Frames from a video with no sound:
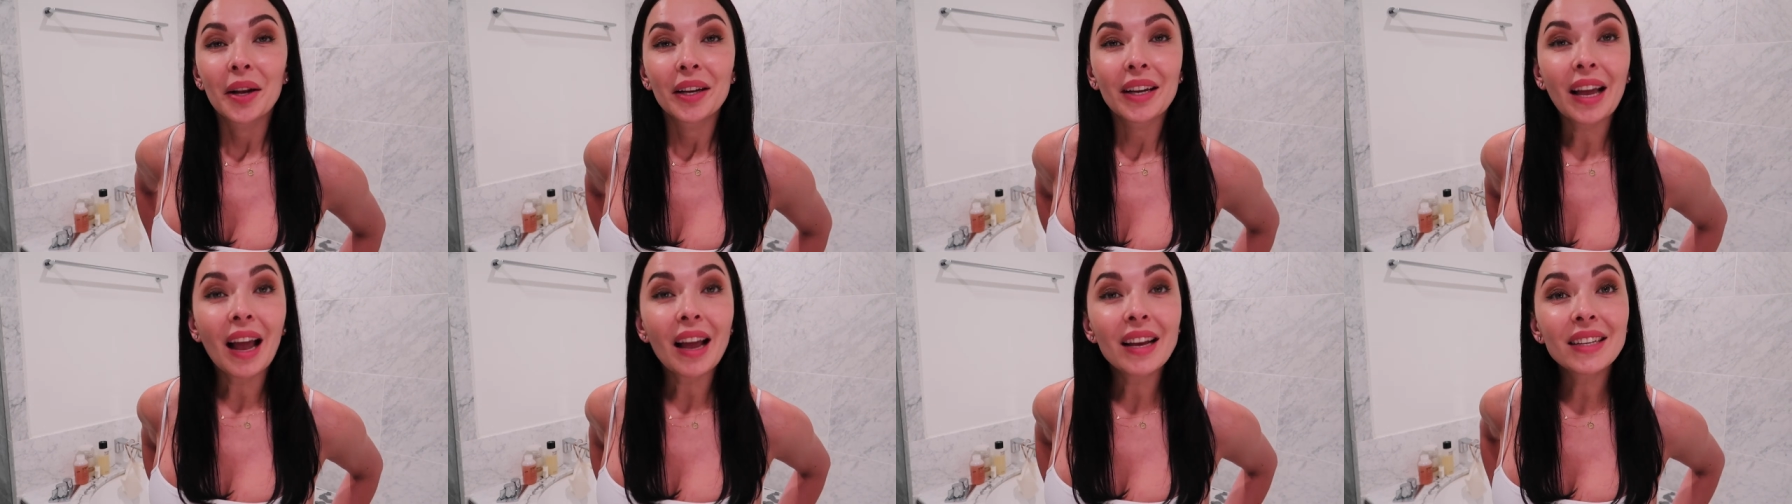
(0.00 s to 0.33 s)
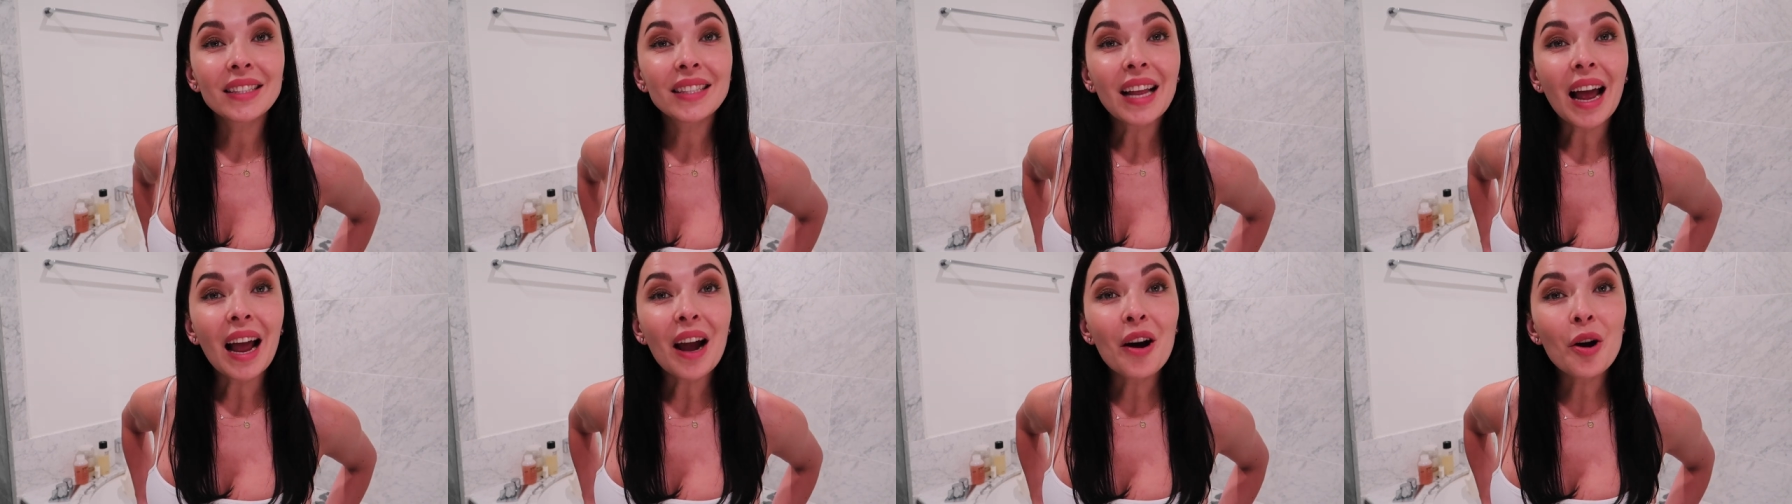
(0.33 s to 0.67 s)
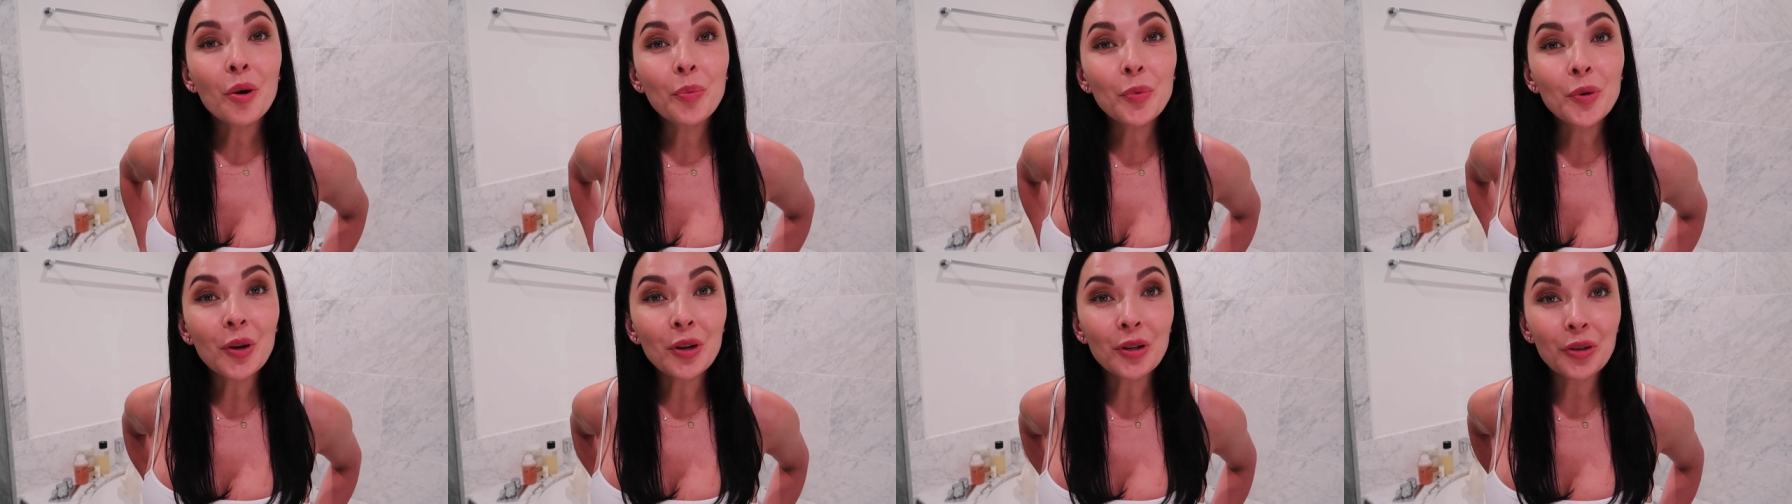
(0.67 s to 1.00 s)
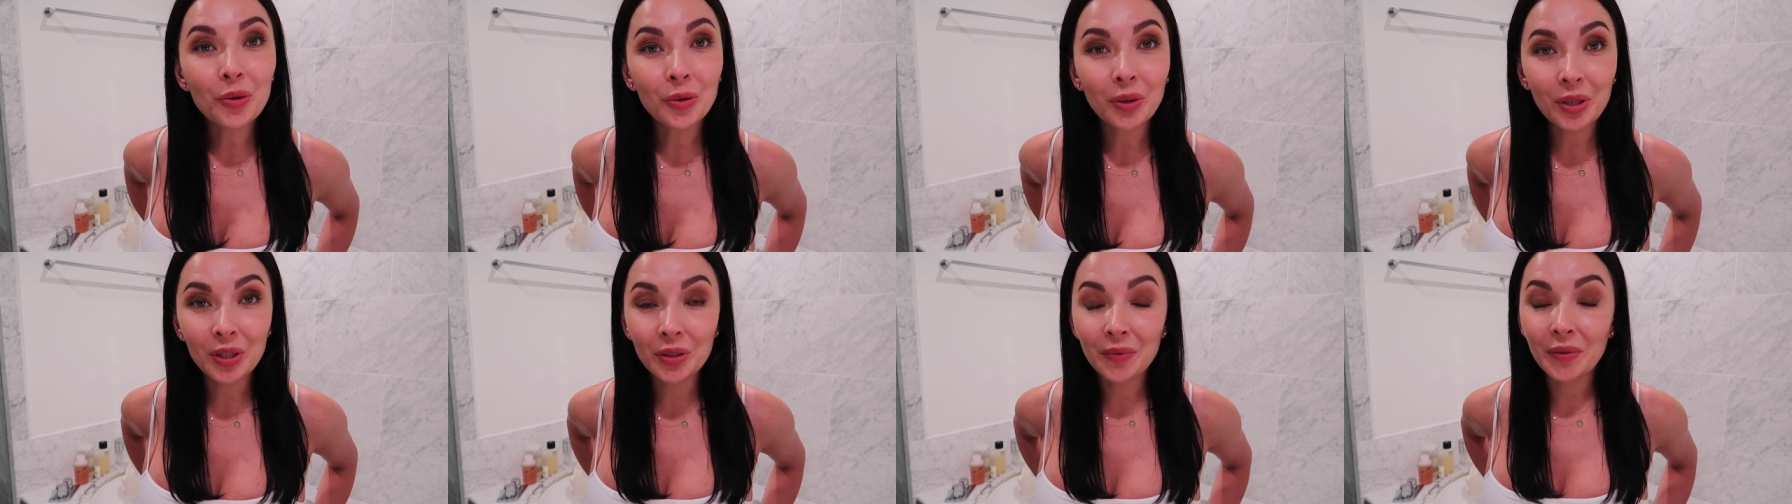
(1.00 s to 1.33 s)
Guys, I hope you
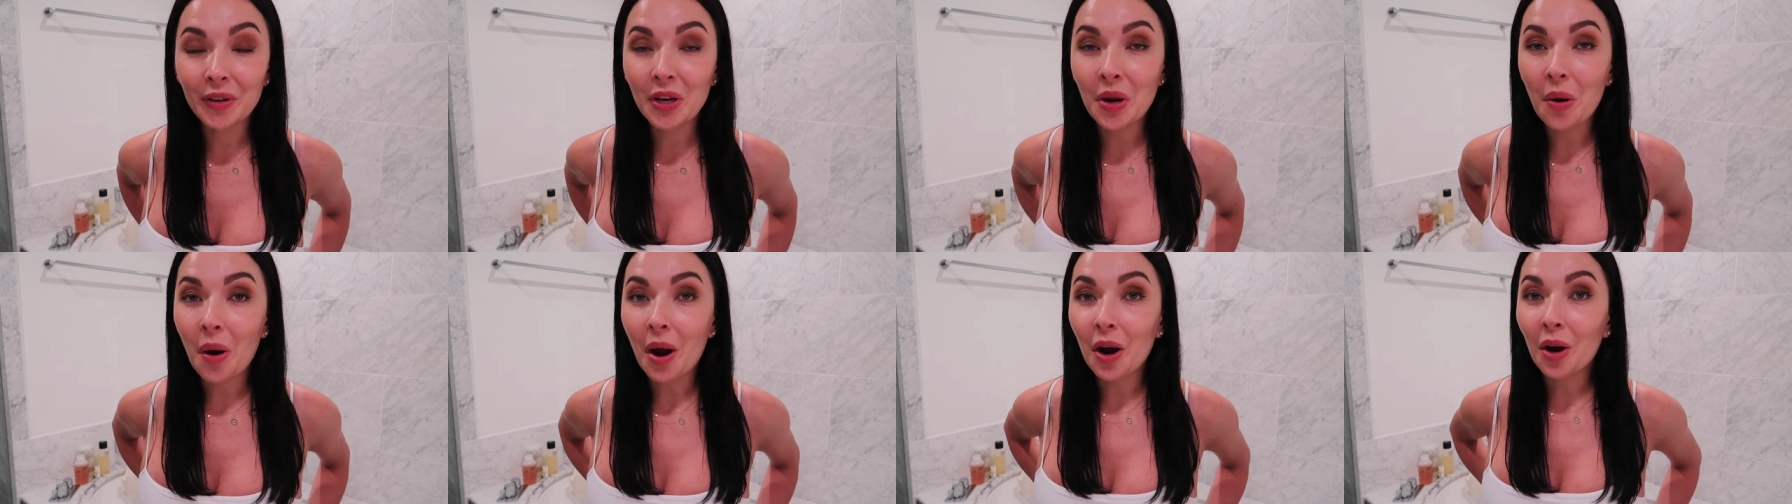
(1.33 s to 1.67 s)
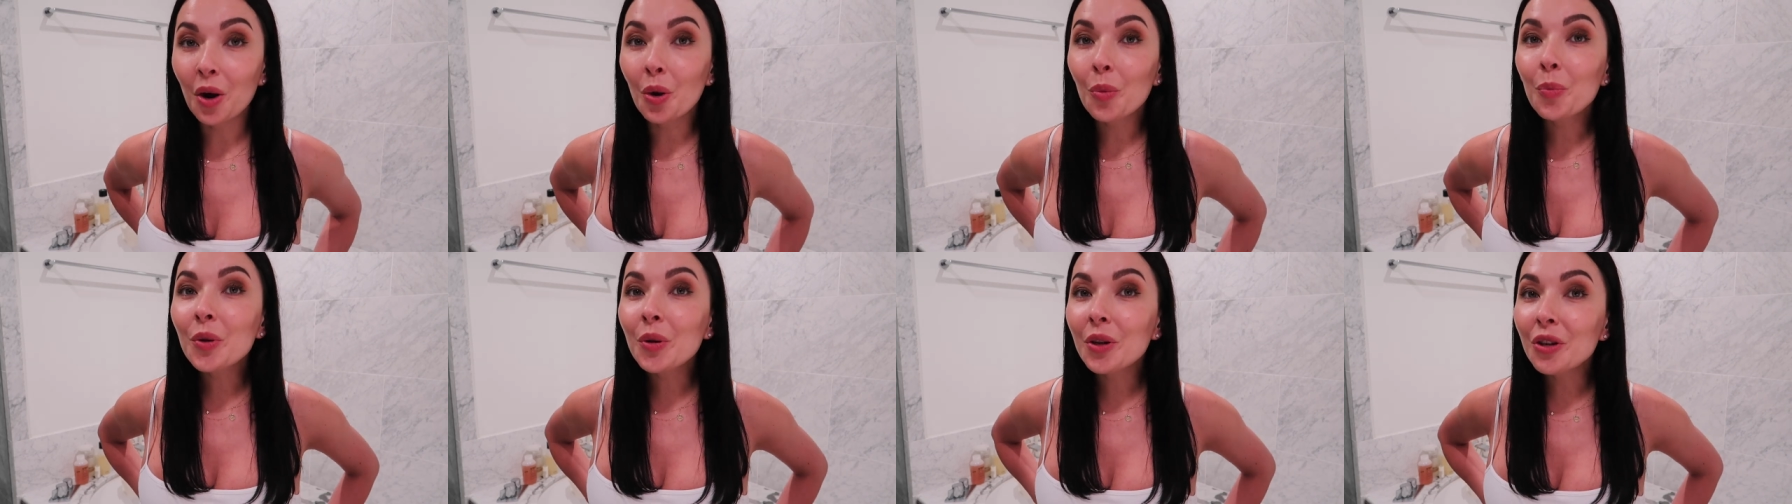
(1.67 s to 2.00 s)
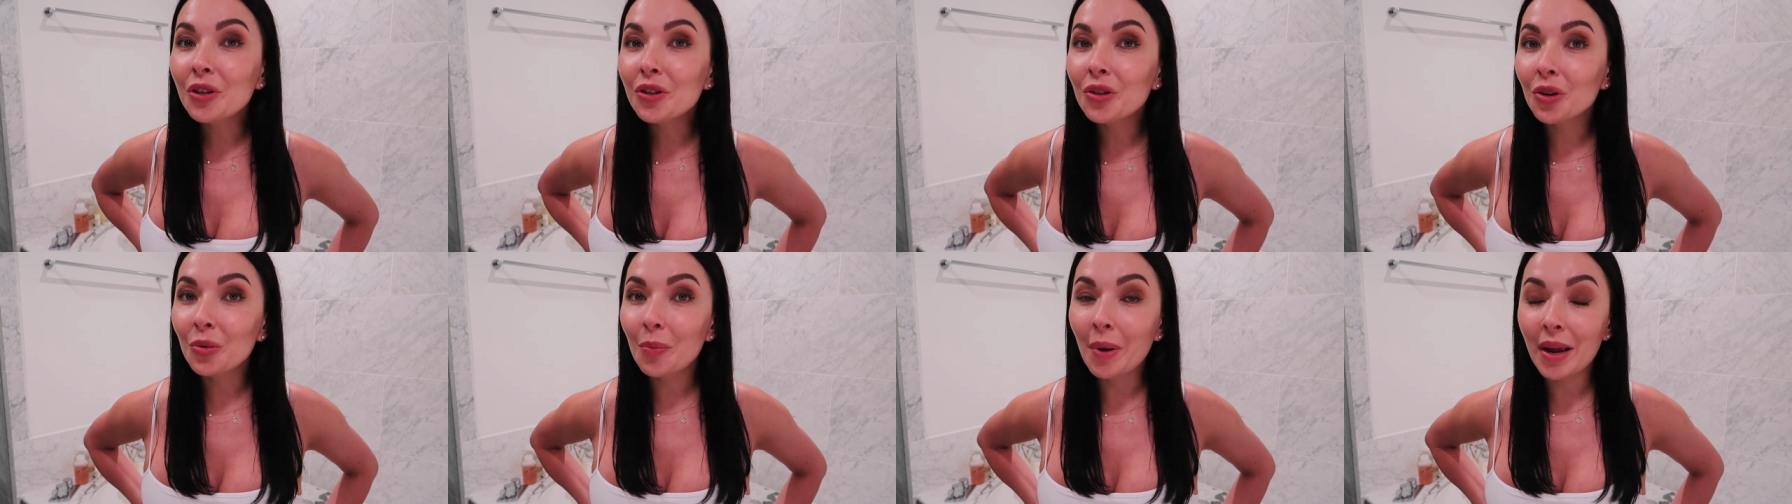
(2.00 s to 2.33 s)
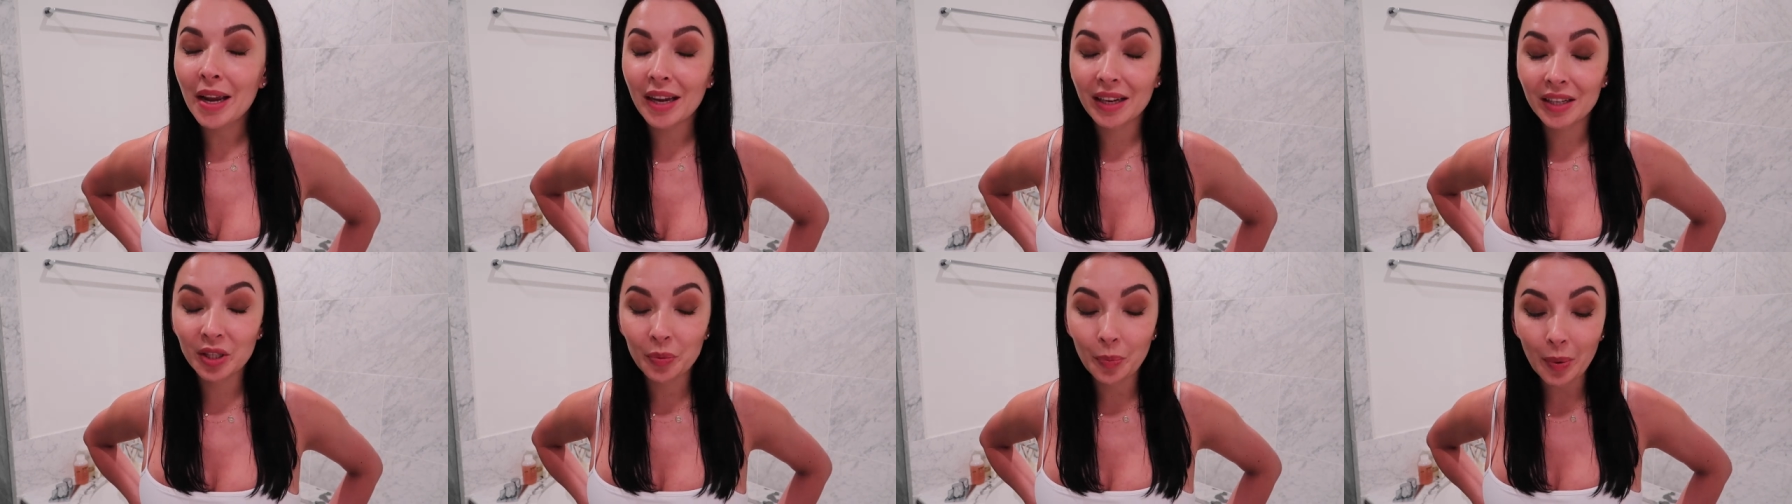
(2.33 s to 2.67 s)
enjoyed this video. I hope you enjoyed my
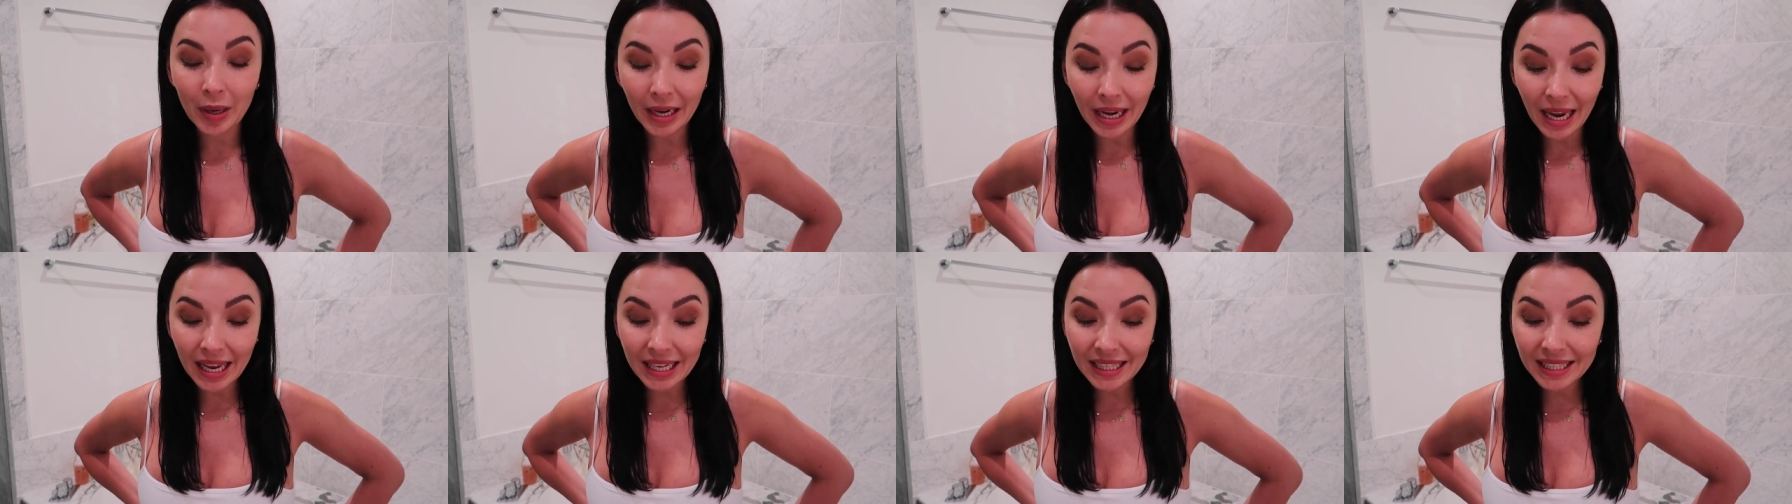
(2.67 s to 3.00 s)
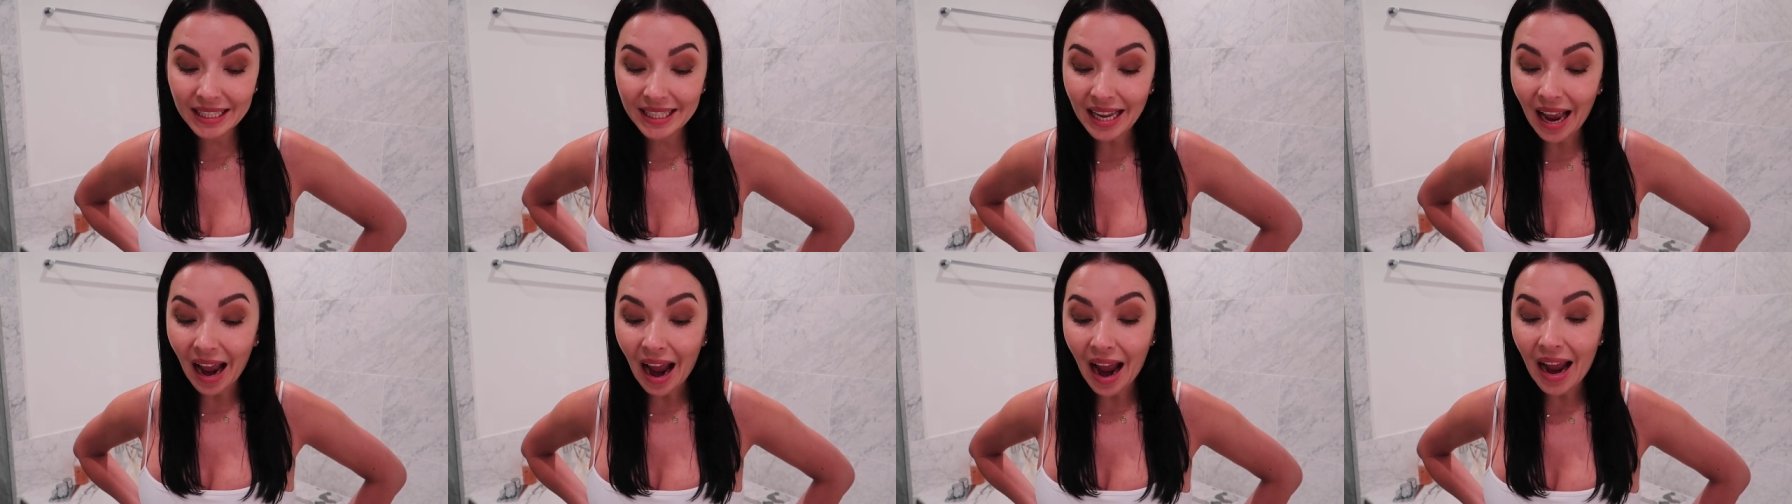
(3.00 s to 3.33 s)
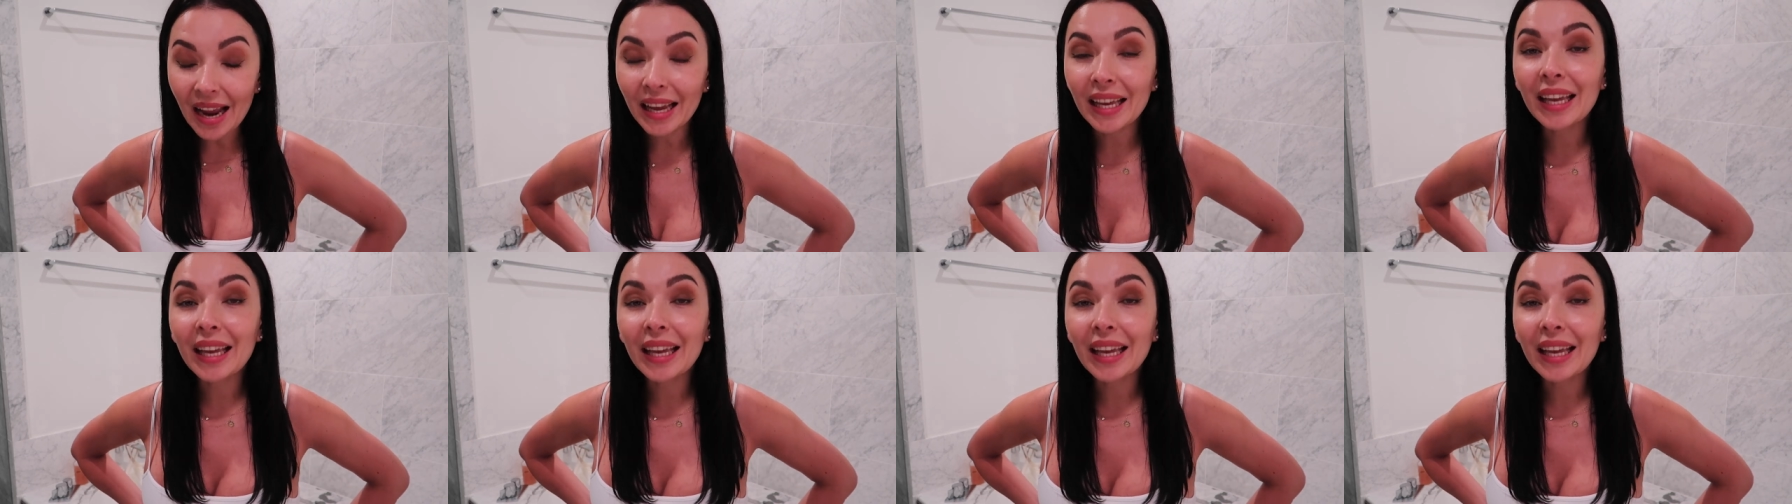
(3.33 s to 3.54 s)
experience. I